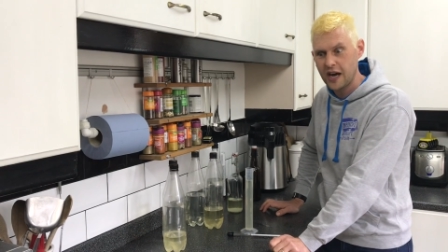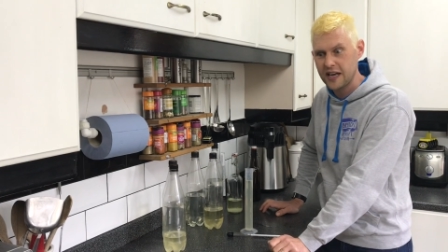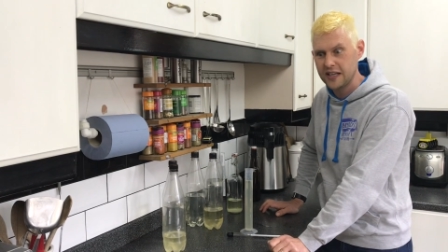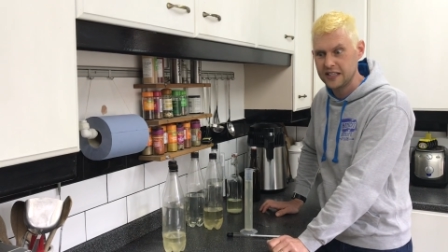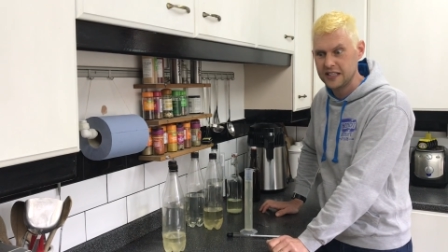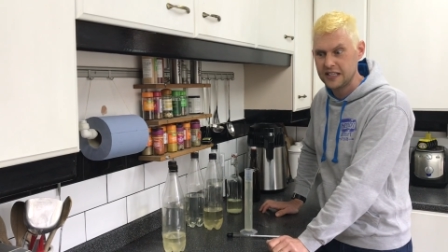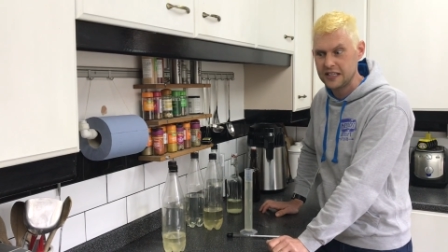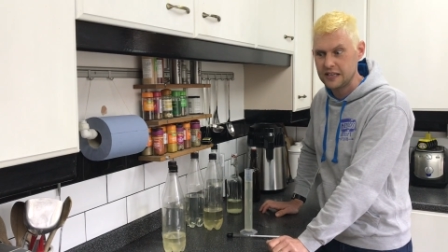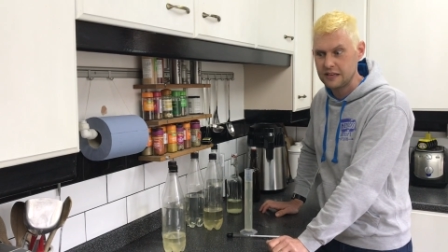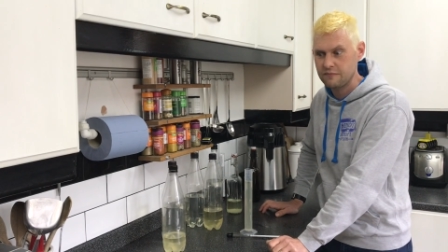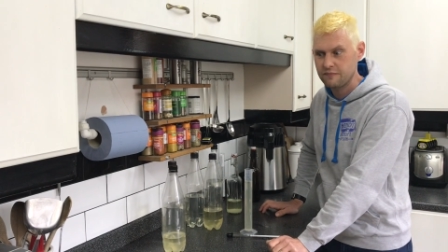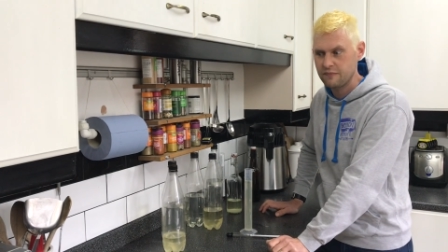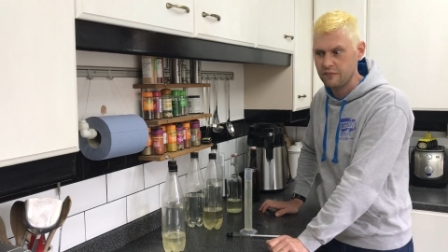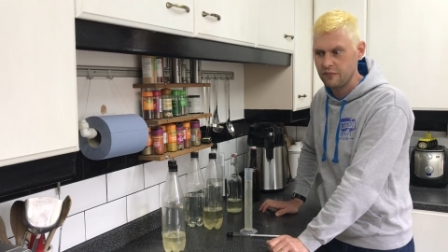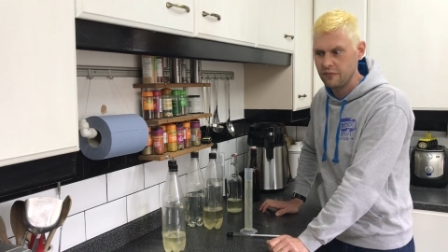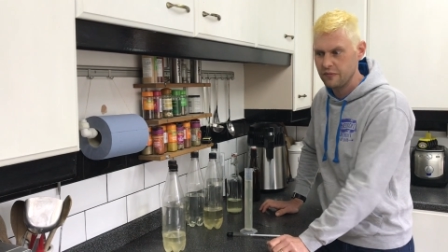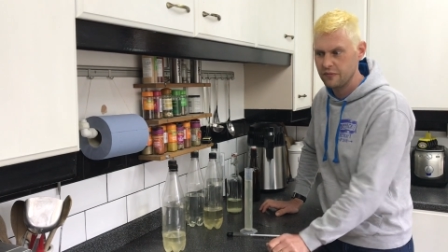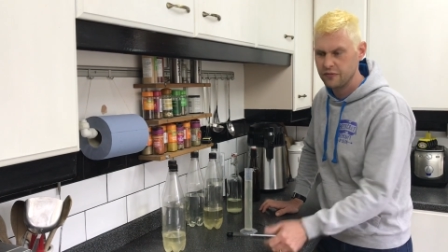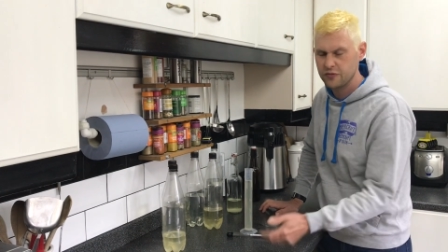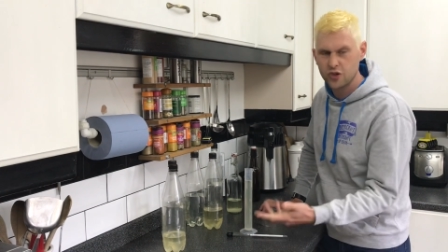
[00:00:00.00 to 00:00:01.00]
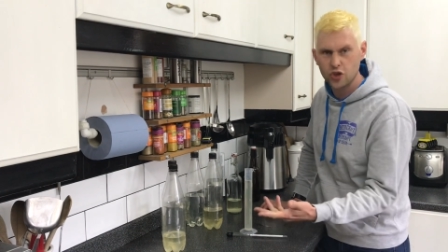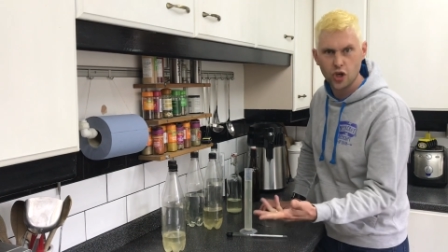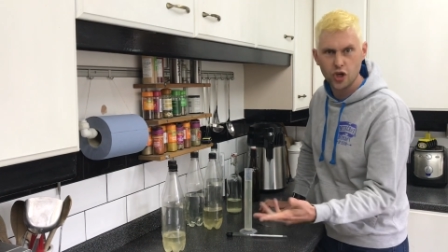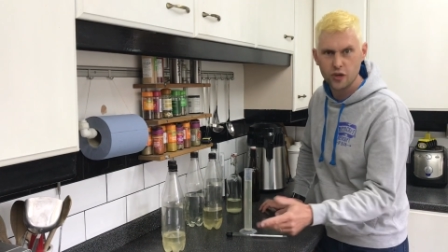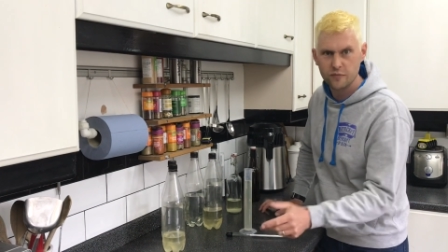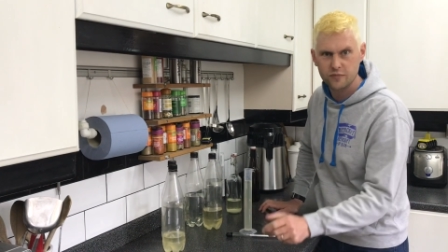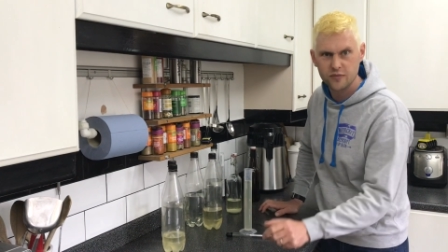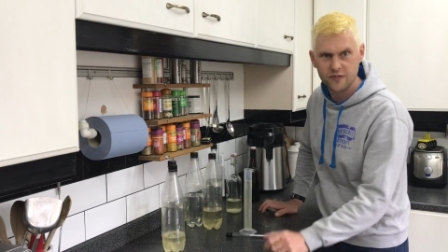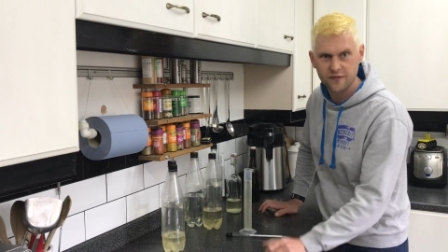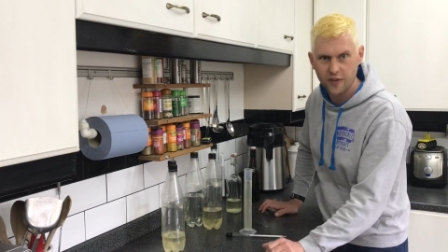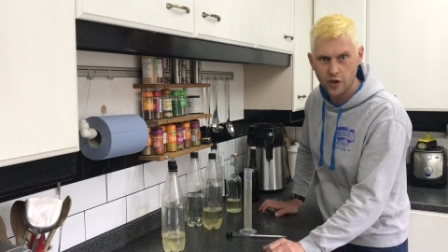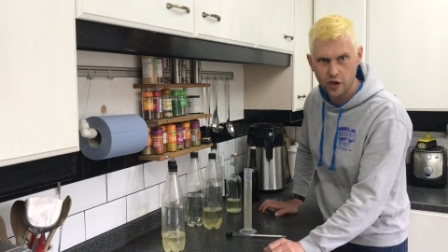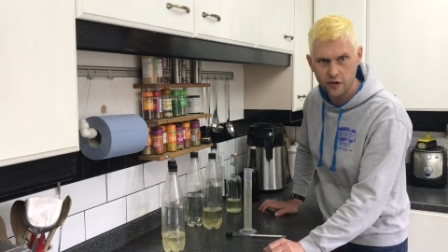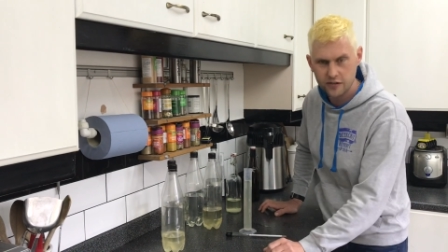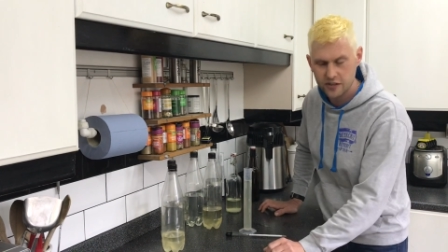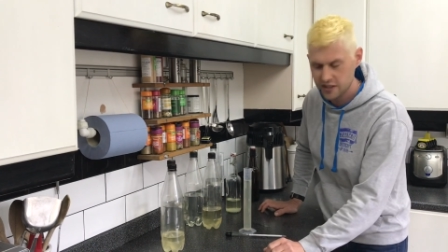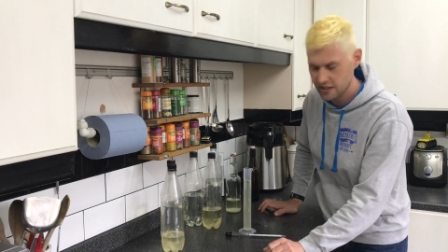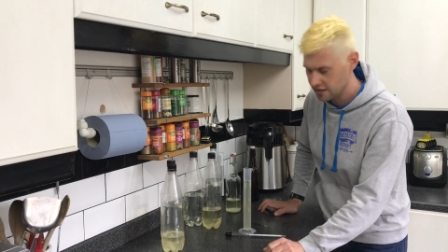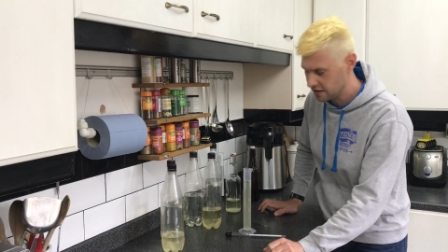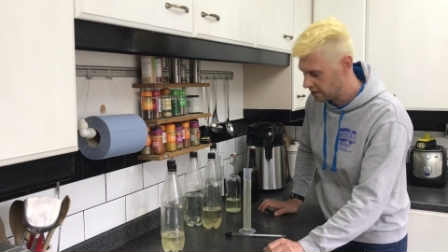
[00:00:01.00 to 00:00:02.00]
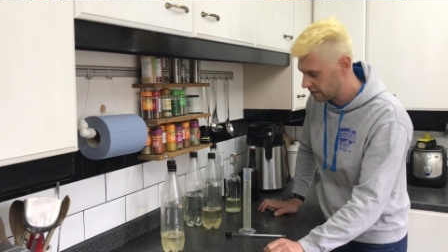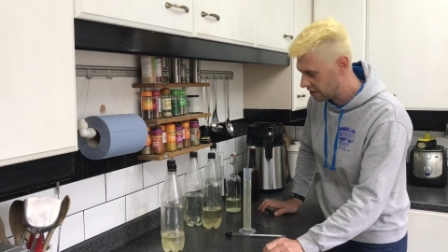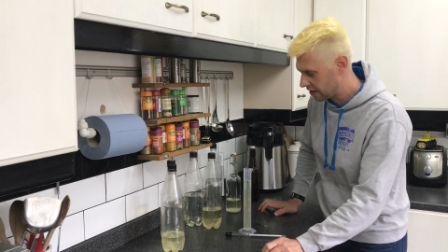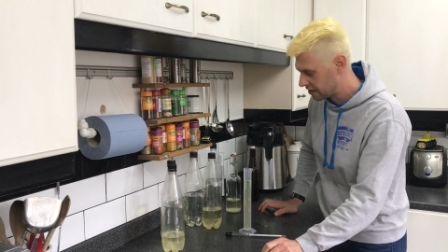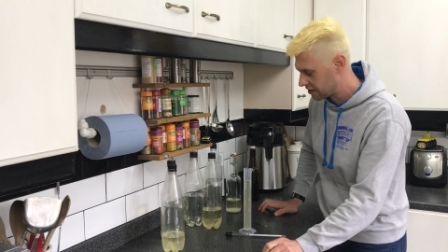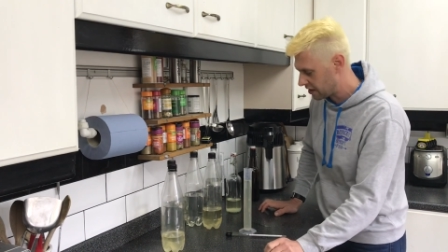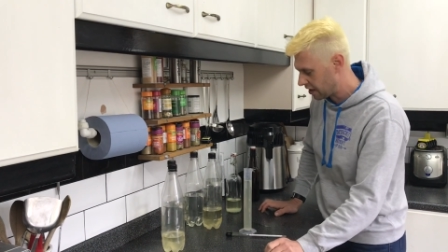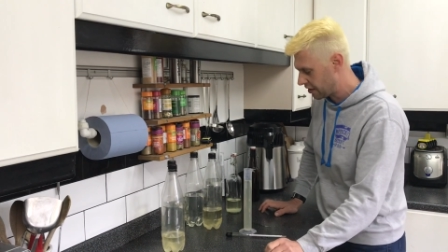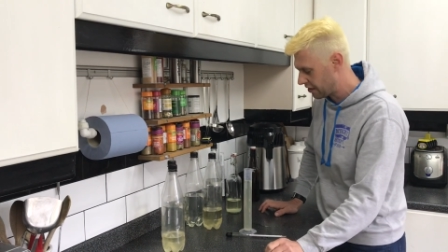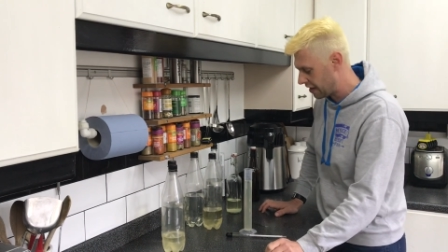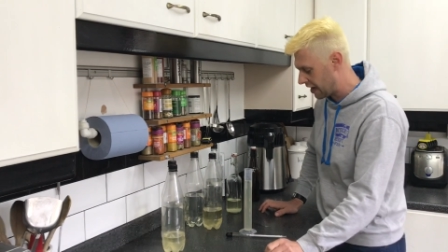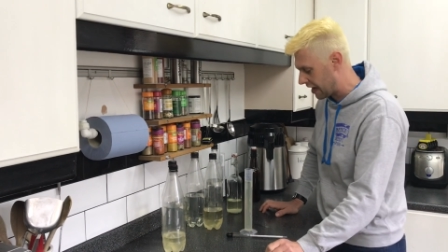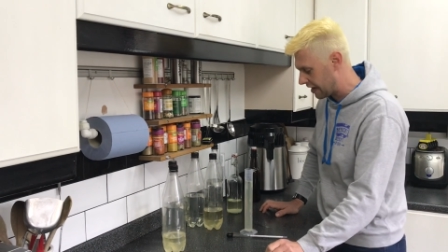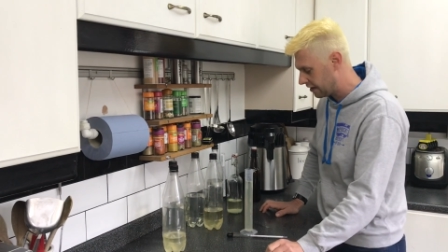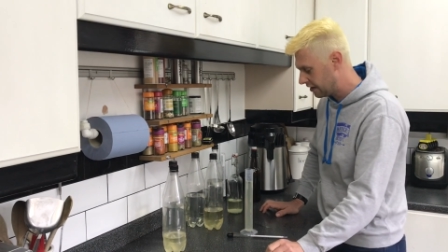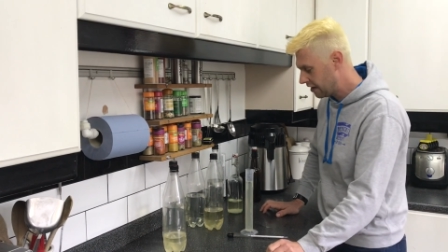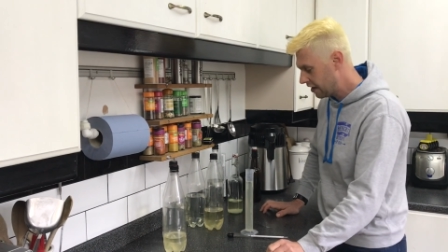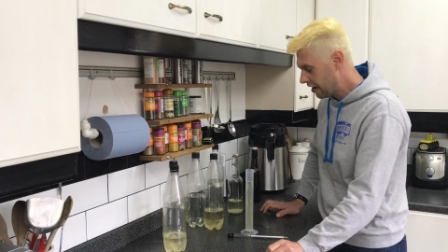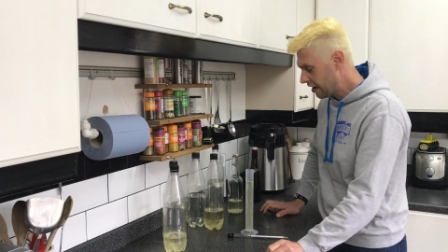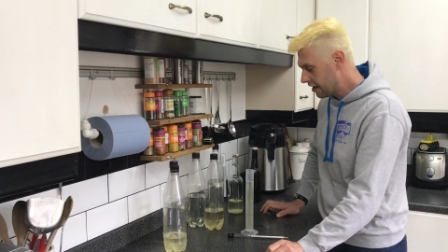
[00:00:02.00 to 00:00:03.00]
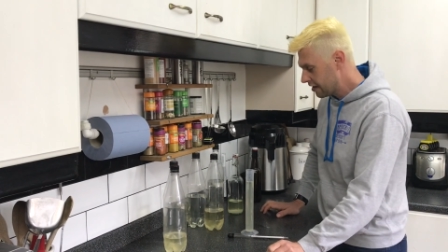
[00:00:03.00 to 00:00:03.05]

any germs, viruses and things like that.